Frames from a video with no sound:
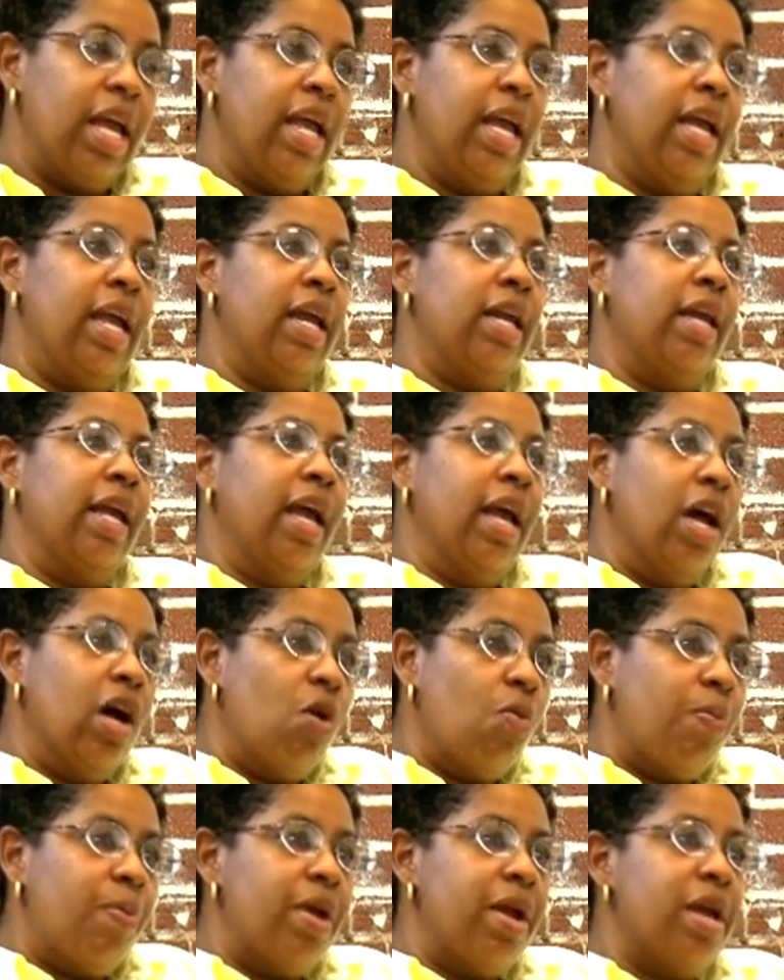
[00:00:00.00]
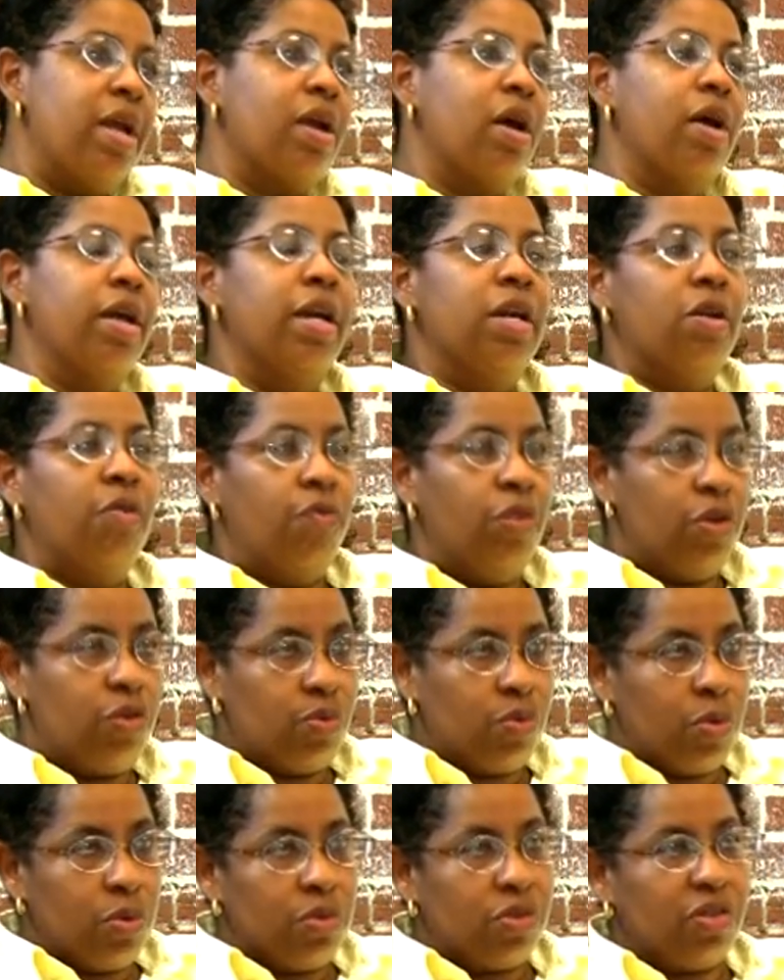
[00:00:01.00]
and helping
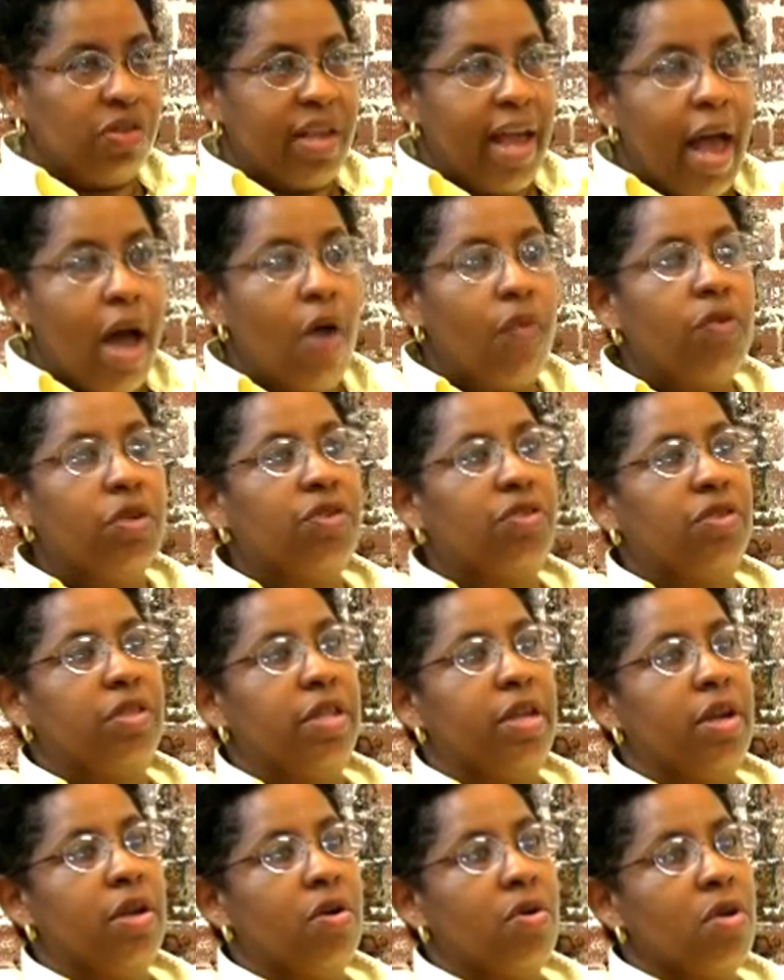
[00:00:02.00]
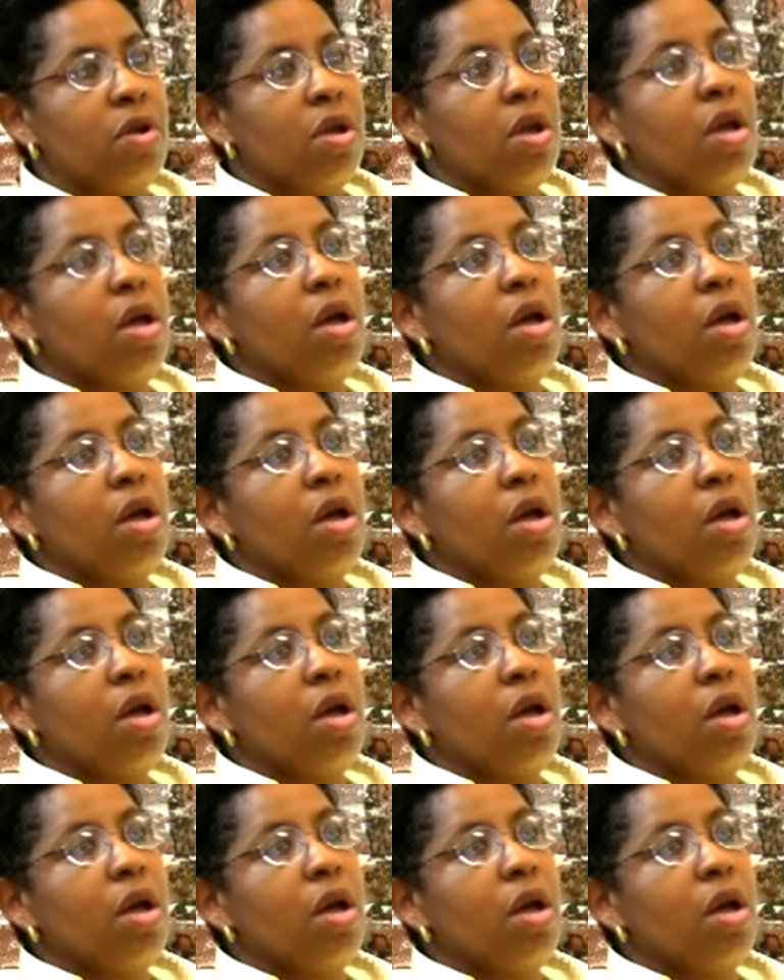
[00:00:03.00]
individuals salvage their